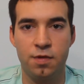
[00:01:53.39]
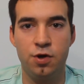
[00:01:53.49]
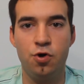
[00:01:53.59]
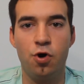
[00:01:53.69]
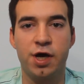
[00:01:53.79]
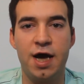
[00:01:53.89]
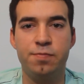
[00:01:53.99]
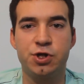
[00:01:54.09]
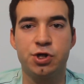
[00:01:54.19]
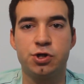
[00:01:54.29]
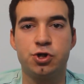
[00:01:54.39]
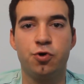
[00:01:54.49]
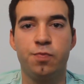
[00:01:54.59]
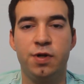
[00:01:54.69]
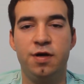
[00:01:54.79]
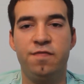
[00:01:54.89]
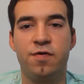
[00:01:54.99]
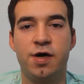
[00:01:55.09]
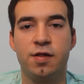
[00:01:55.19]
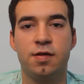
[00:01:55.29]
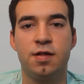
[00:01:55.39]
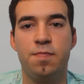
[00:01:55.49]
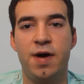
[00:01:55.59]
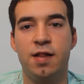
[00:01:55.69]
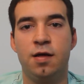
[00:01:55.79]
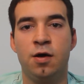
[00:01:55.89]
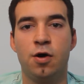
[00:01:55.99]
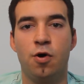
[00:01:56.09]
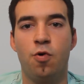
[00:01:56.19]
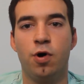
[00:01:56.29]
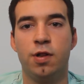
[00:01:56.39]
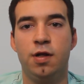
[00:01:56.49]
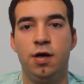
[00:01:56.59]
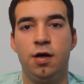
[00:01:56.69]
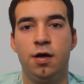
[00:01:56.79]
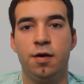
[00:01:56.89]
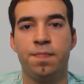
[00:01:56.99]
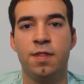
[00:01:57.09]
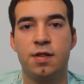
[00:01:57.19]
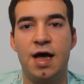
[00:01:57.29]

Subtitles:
Your captions should be different depending on the